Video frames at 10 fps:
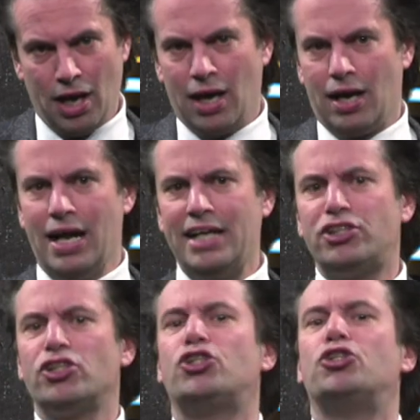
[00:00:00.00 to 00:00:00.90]
Let's
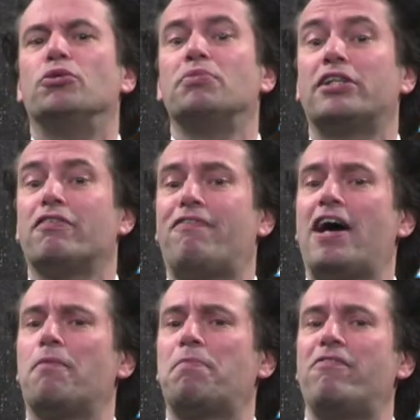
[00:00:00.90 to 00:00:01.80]
assume that the
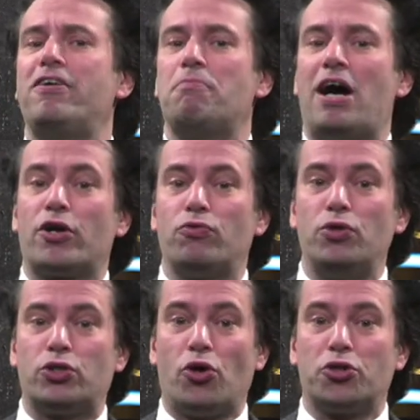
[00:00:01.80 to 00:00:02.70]
final PV market
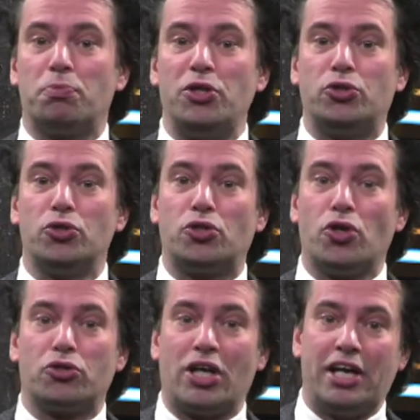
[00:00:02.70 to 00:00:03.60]
would contribute to the
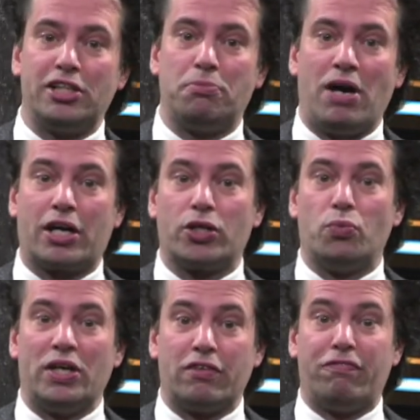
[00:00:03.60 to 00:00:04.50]
total energy market
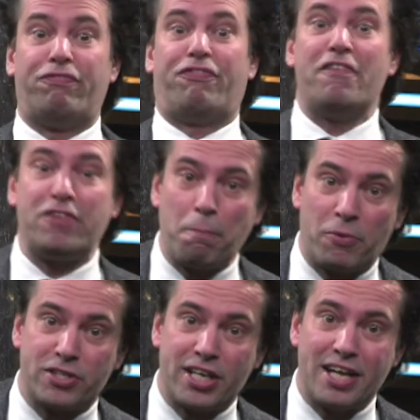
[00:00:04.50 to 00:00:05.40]
with
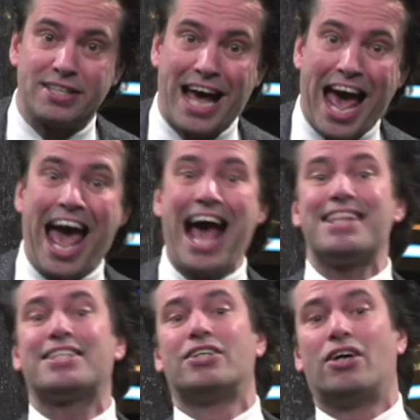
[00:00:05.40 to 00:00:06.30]
50%
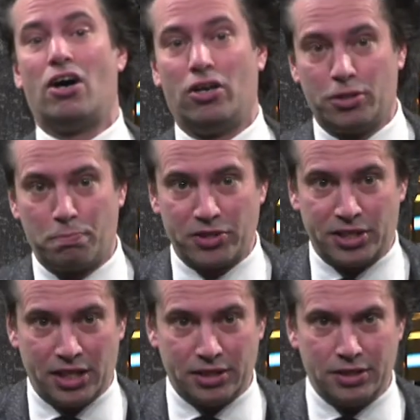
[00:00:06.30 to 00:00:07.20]
and 100%.
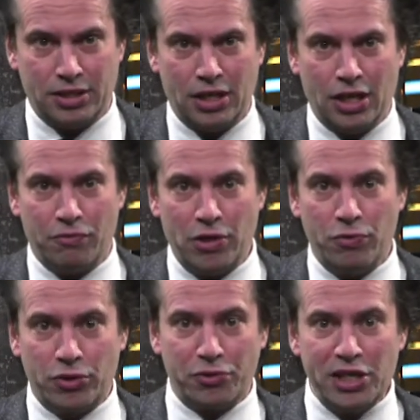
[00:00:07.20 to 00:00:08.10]
We
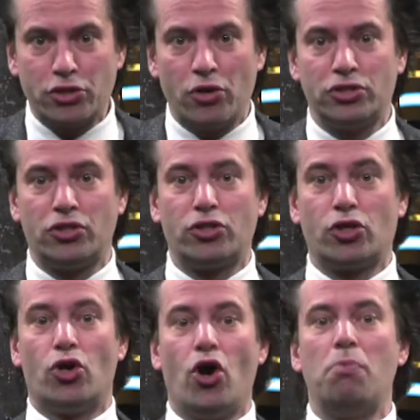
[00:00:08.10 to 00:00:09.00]
would reach constant
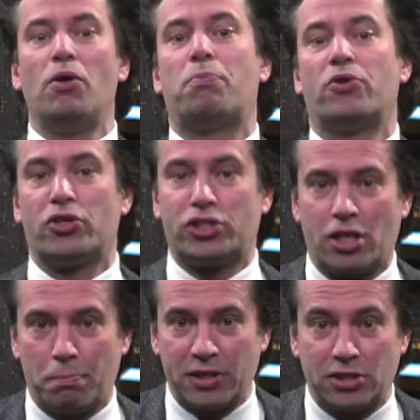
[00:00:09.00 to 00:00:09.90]
global production
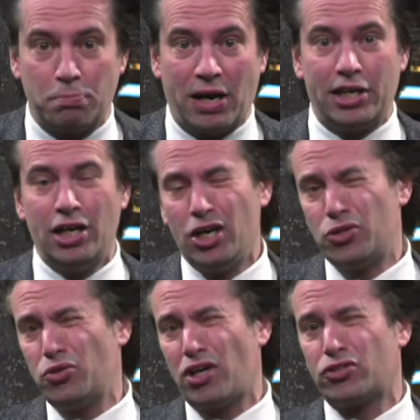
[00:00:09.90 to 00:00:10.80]
capacity by
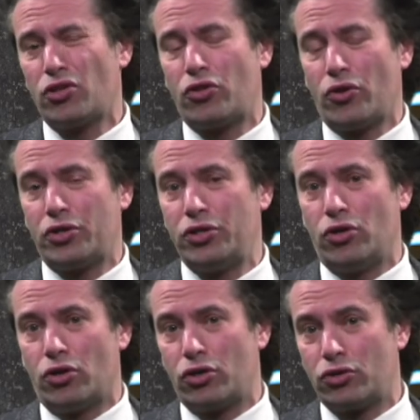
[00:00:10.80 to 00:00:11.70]
2030
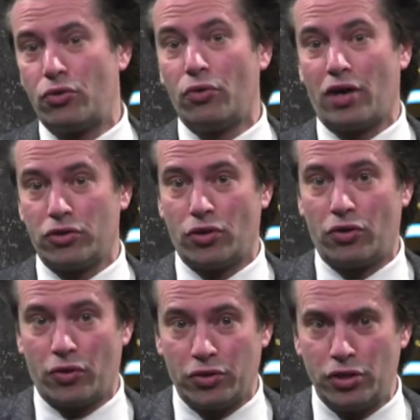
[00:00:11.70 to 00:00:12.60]
or
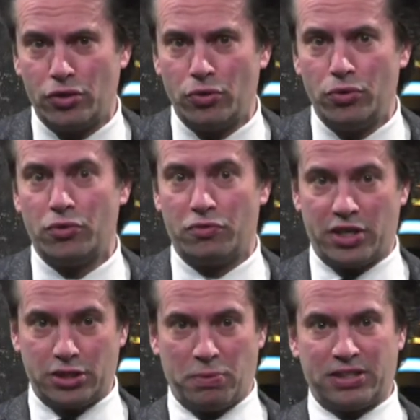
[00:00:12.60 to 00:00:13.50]
2032
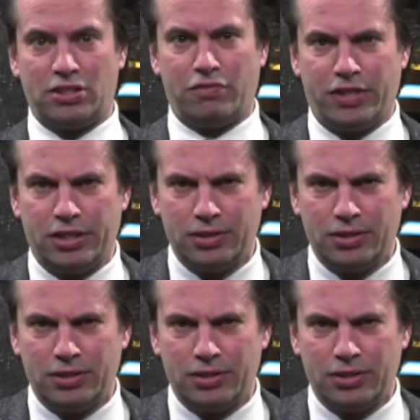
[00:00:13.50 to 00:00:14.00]
respectively.